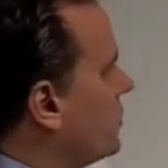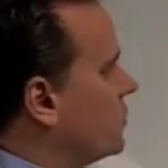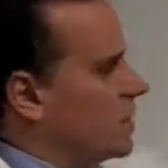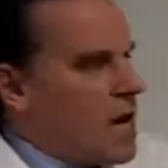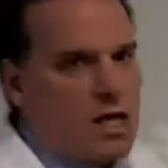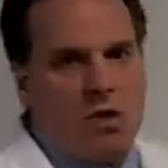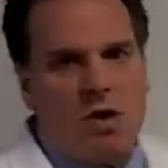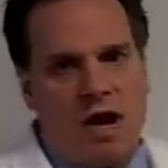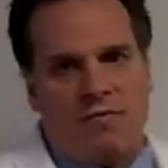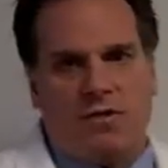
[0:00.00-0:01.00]
they're just going to kind of
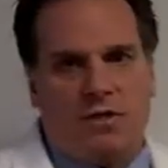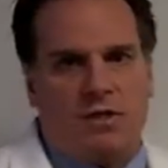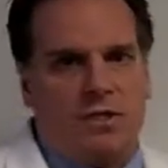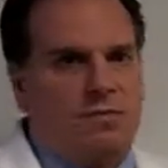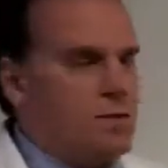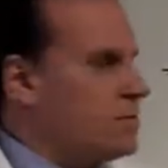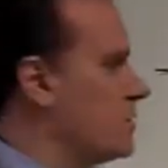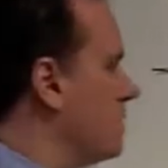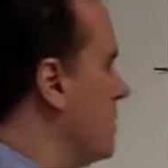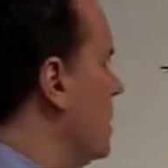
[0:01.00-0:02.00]
go after the
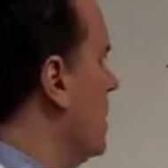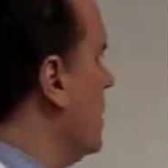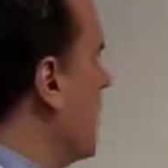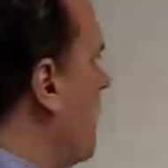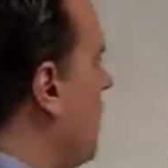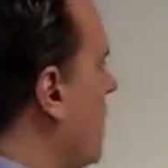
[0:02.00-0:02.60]
symptoms. Now,